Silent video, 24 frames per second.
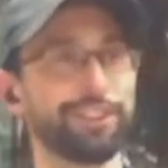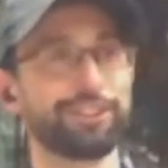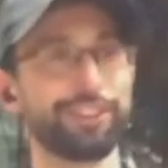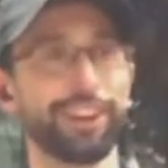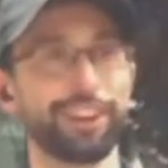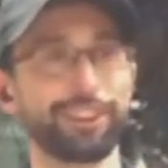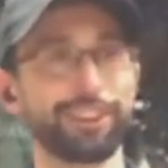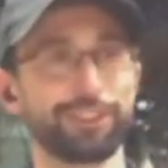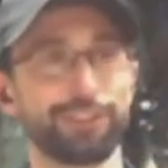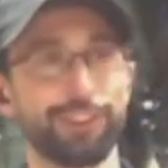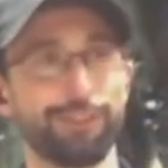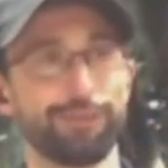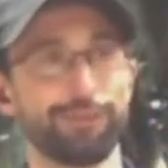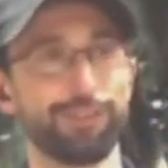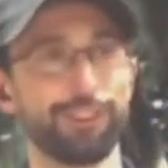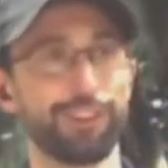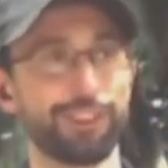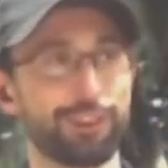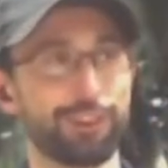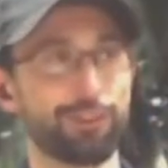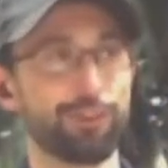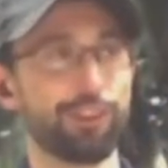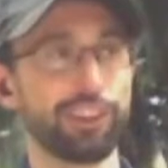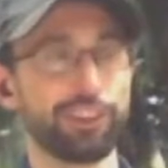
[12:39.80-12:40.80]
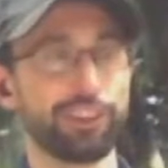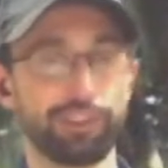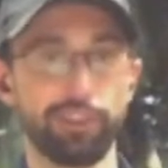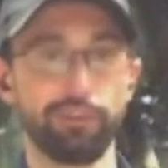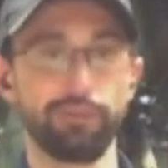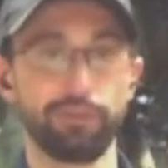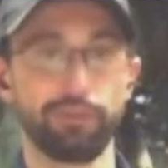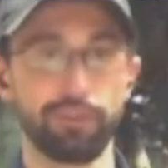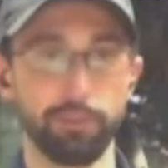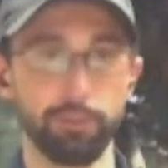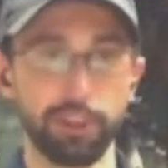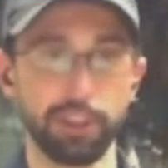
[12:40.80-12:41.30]
it's actually a fun
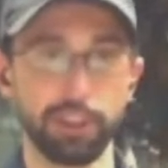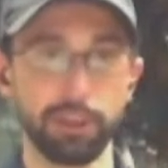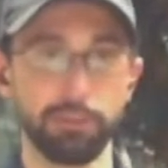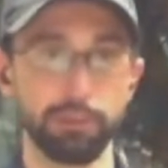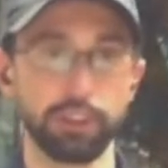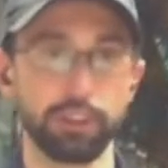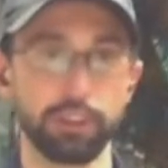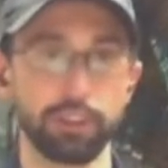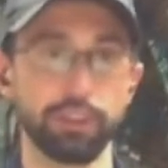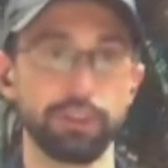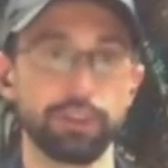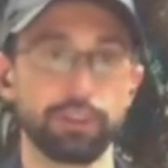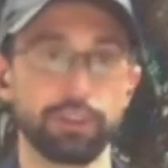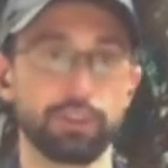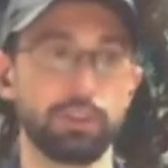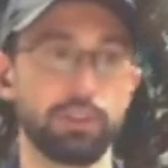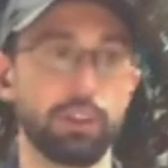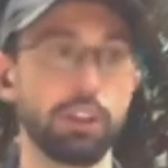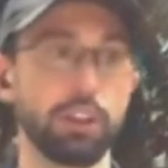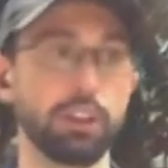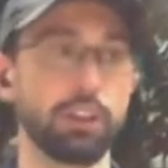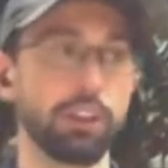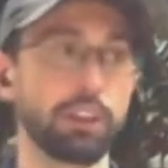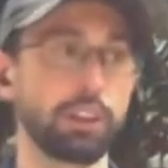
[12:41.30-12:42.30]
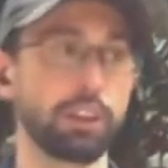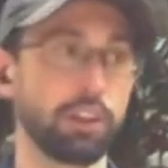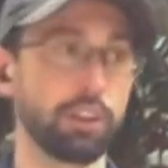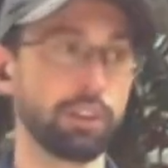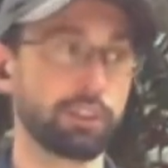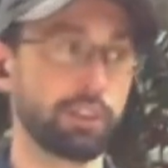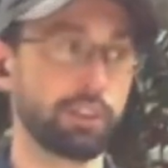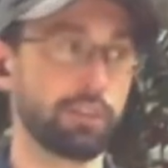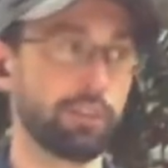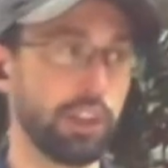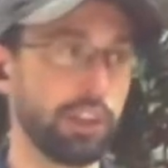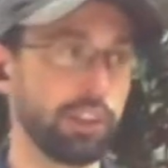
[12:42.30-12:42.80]
question for me because in
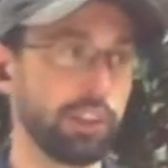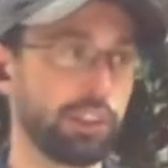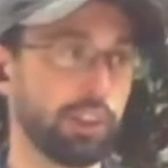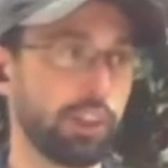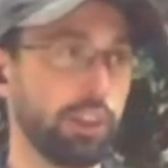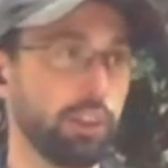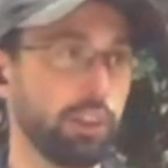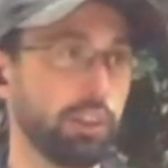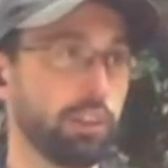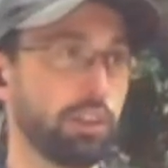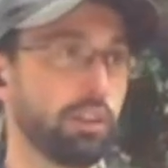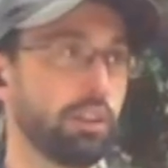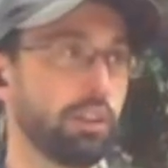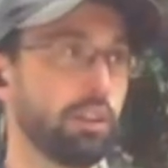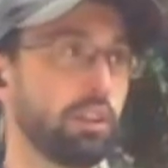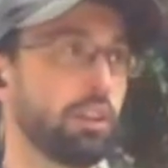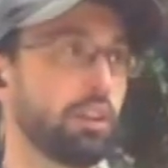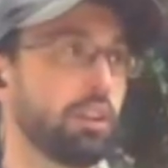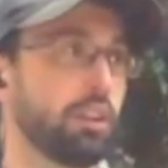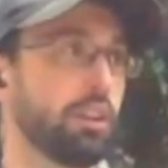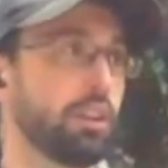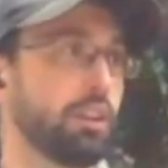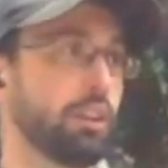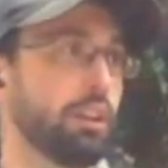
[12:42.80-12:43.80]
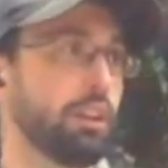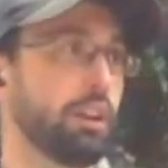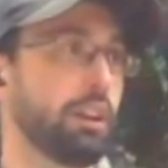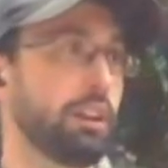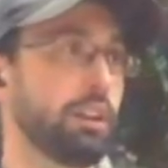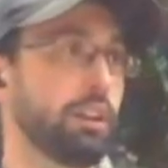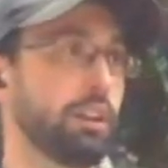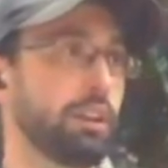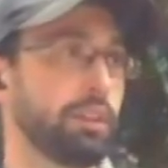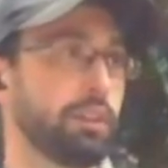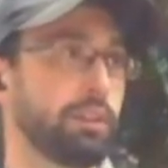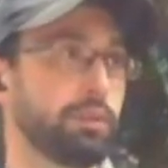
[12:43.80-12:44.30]
cultivation,
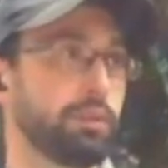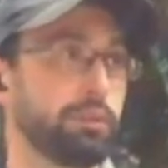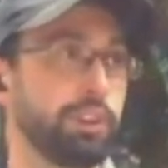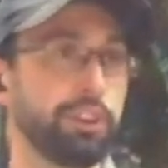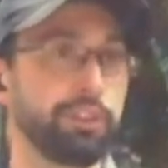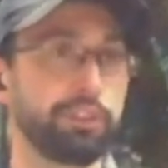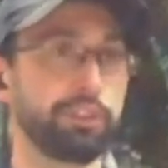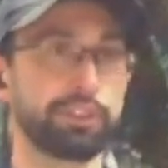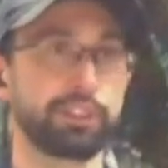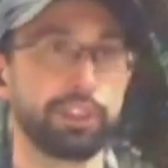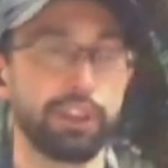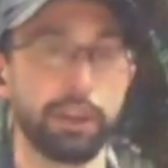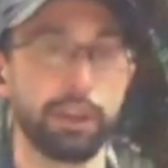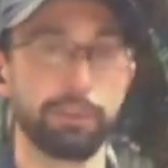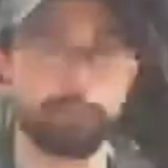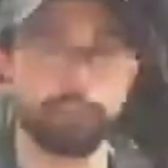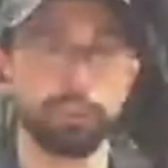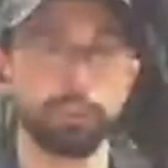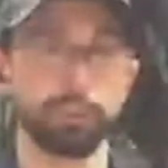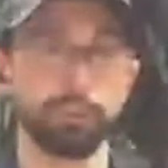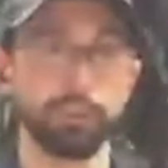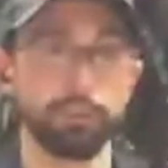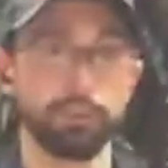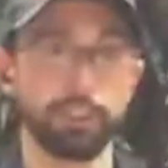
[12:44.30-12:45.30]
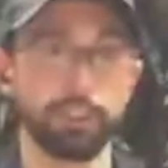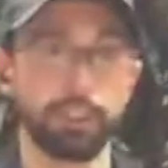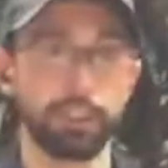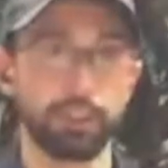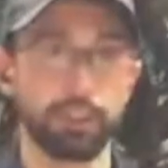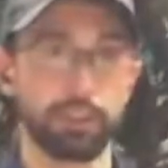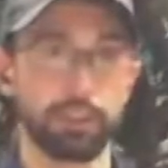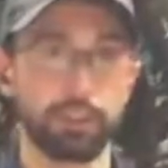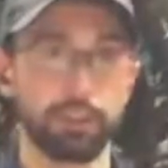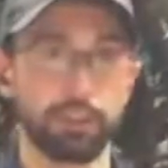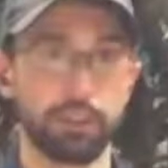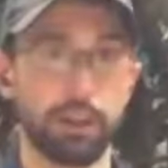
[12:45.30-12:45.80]
we would say absolutely
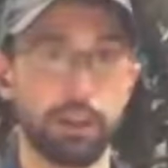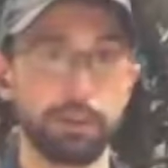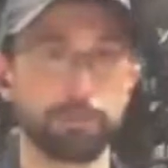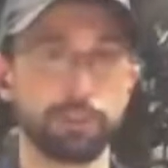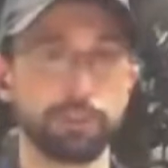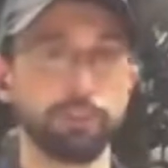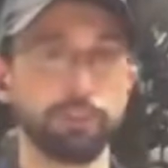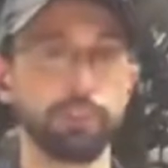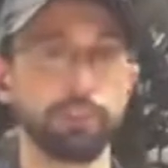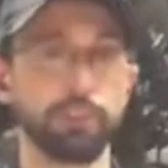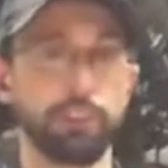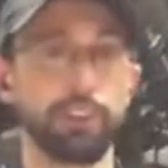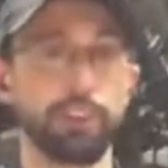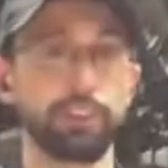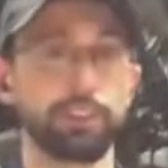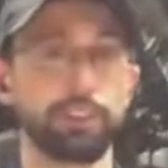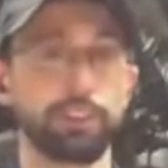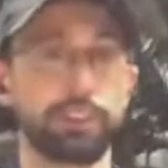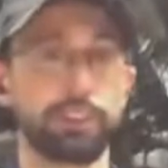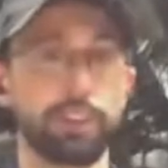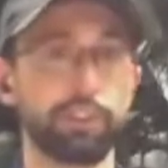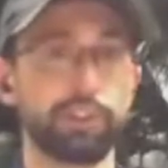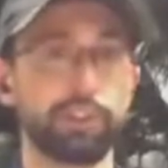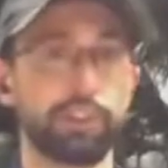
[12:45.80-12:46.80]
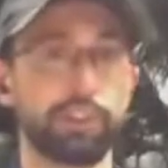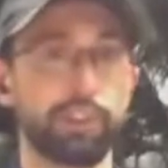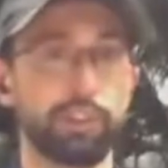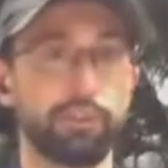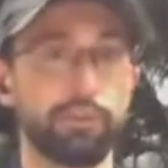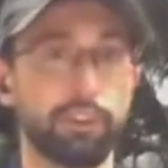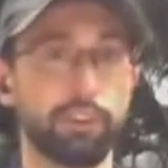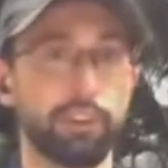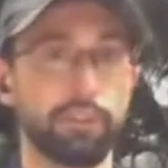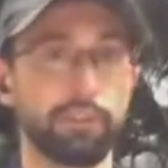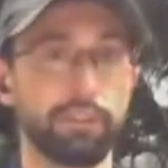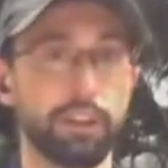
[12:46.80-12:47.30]
the
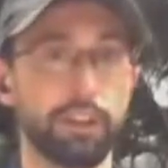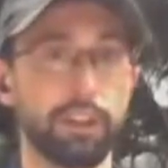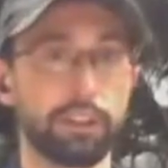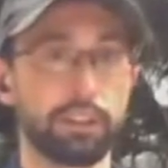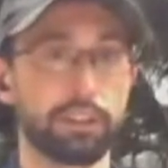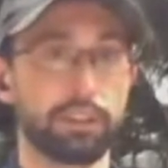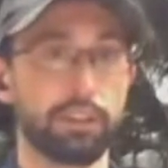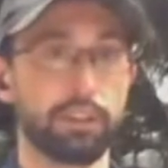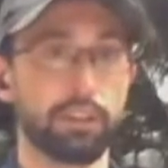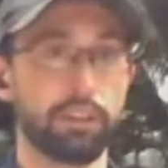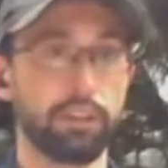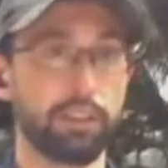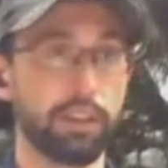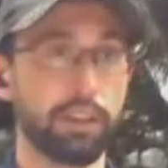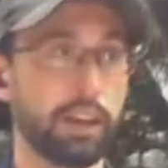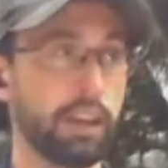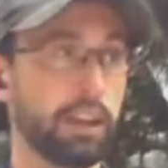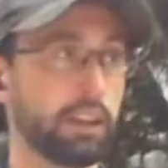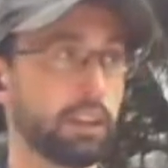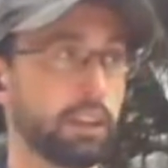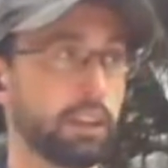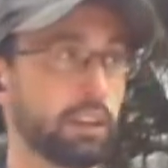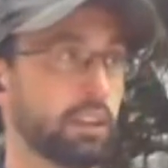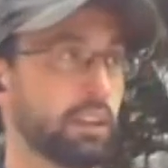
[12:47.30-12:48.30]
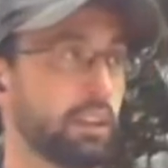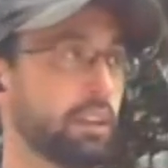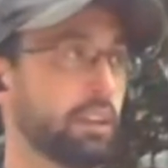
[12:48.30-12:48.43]
temperature would affect that.